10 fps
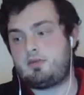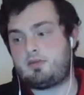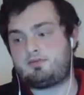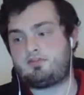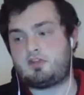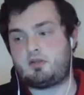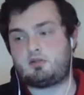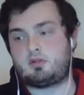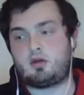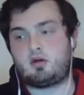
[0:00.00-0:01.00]
they've
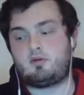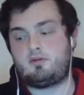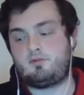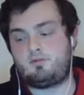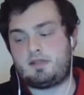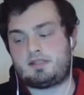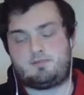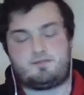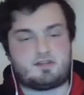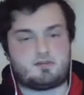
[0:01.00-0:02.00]
still got, is
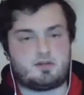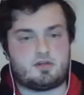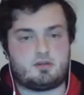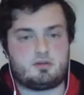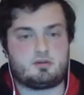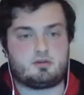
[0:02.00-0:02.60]
it Vidra,